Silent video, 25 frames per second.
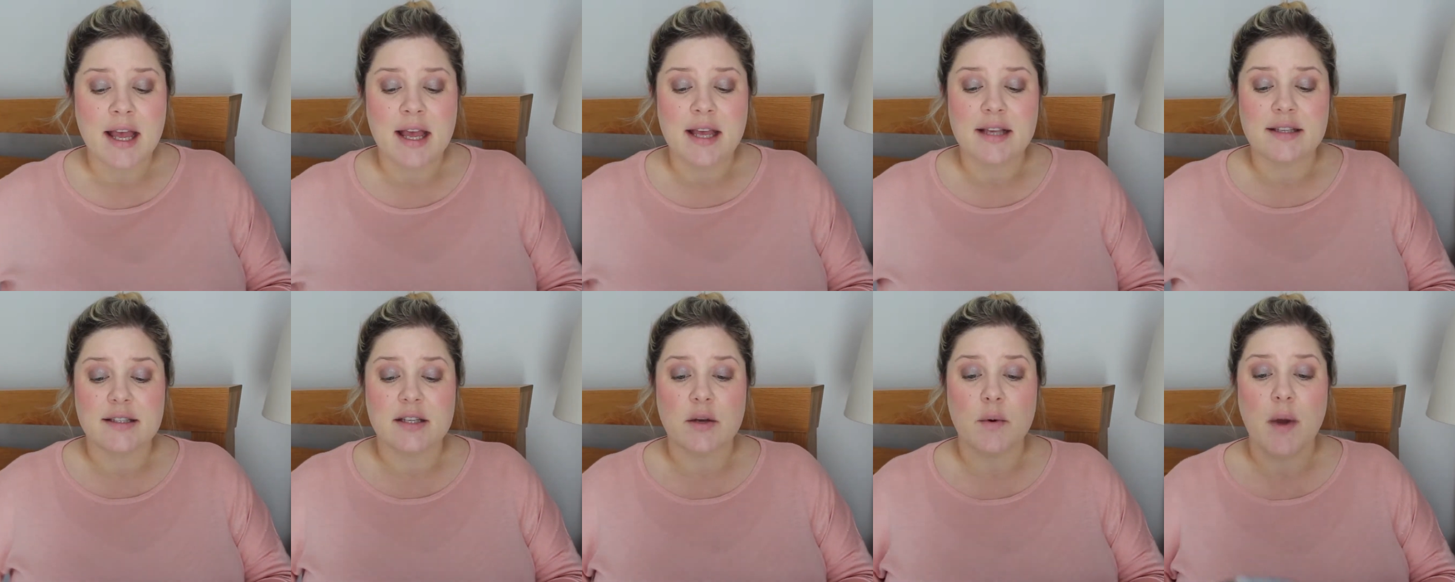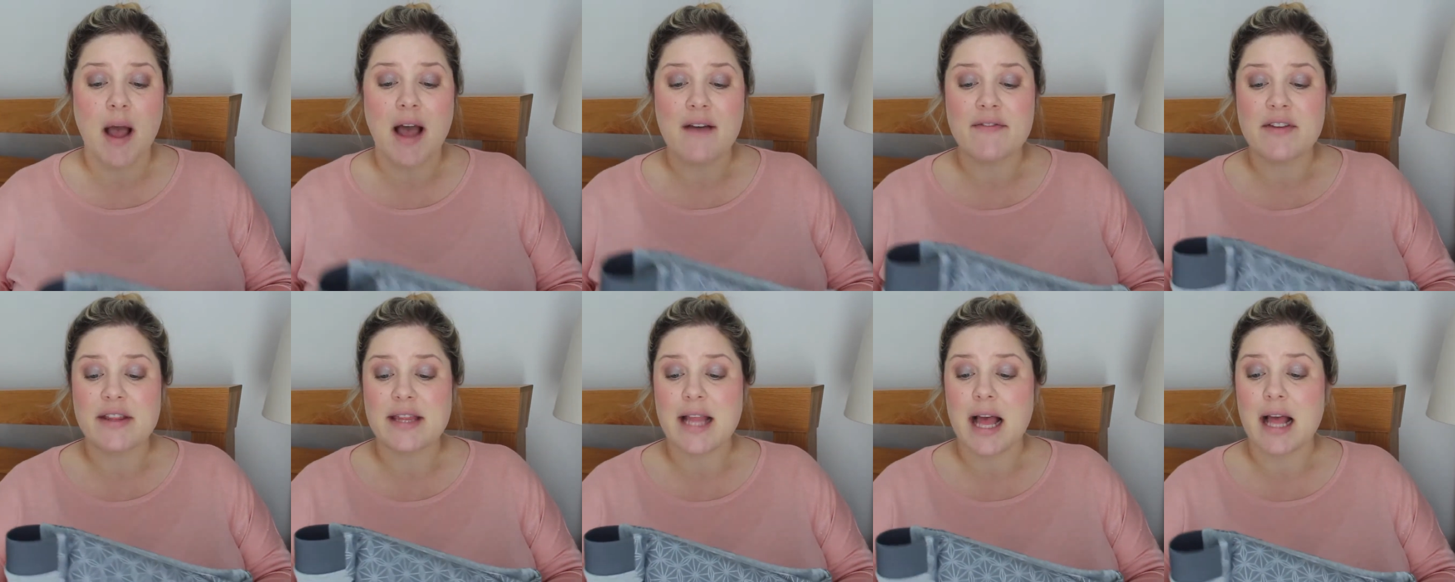So
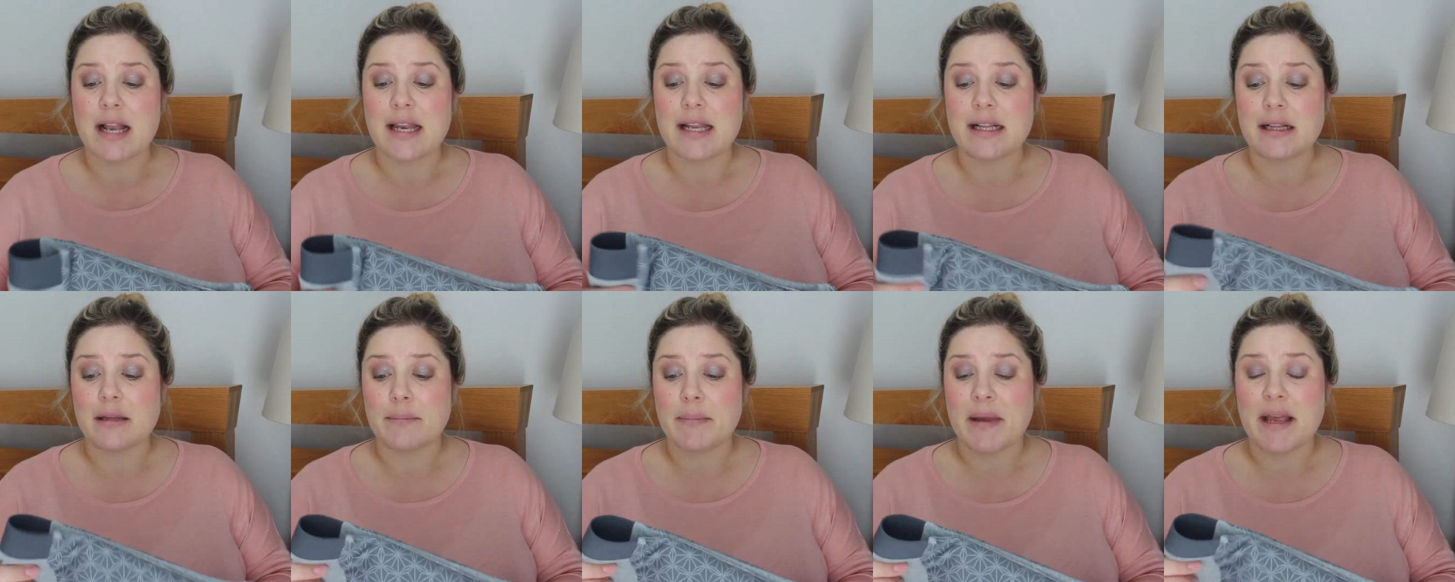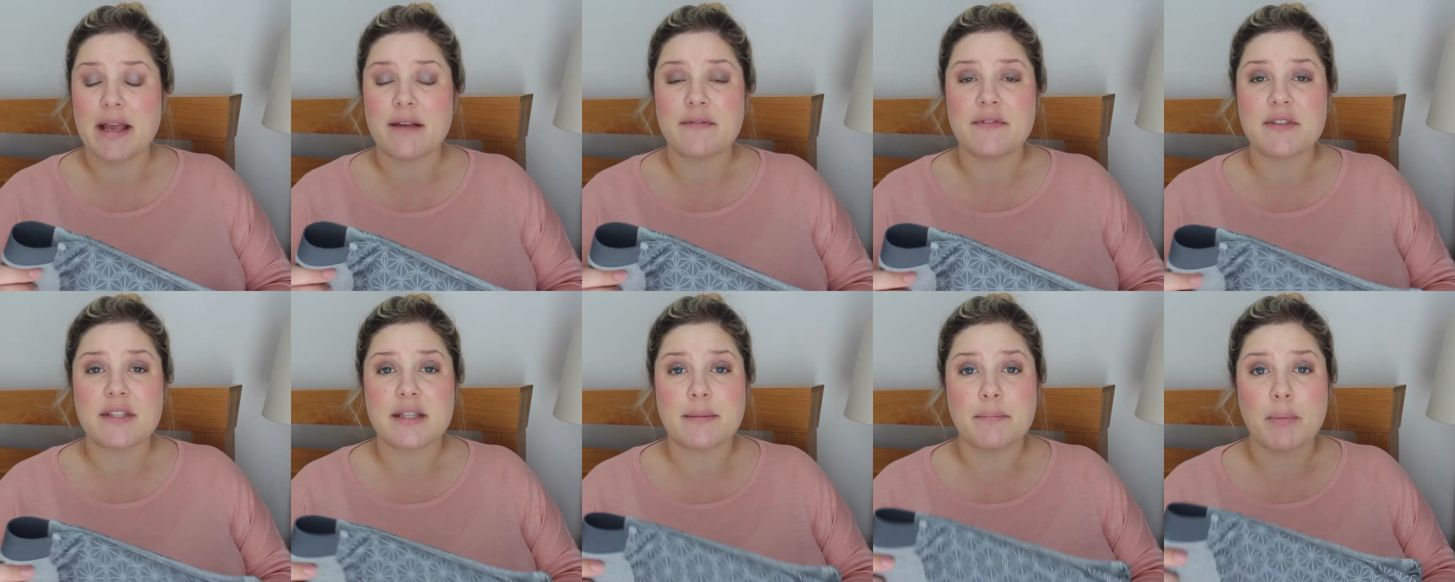having that little bit
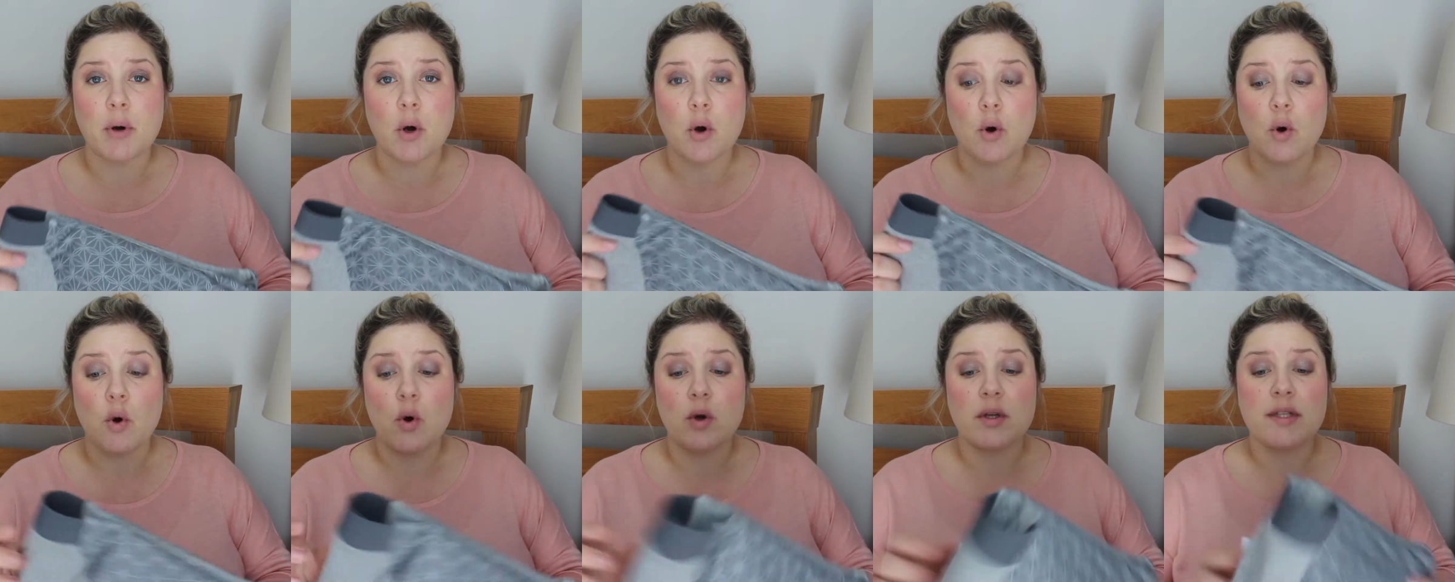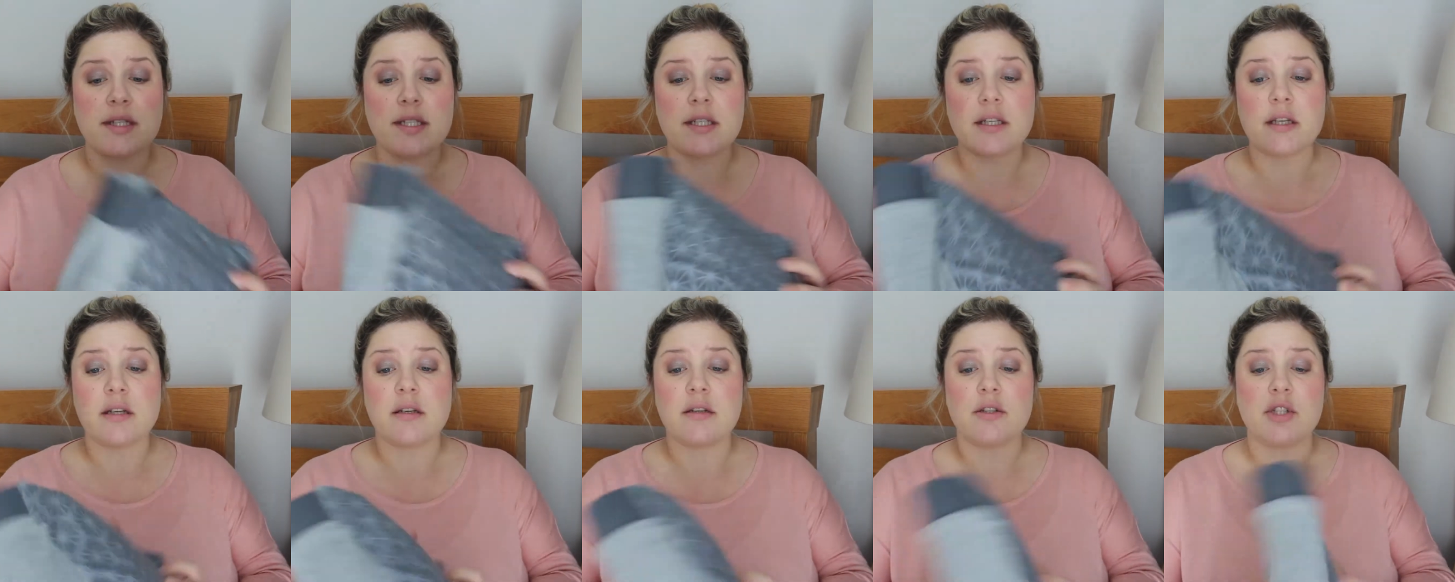of
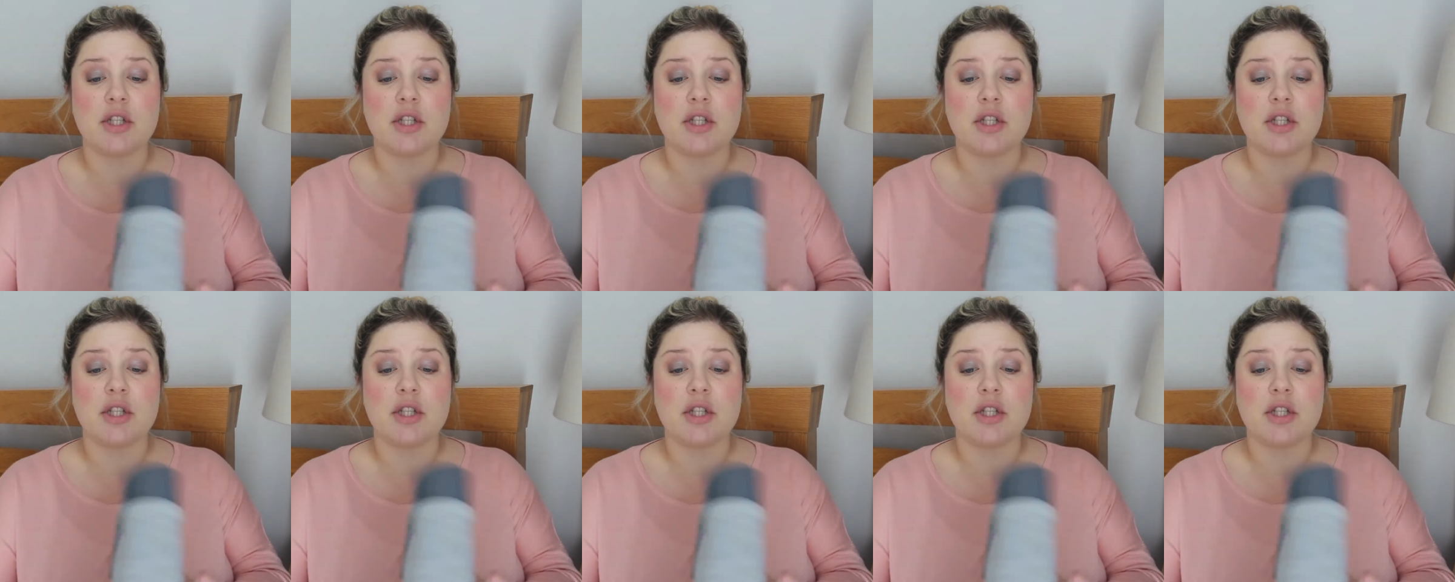support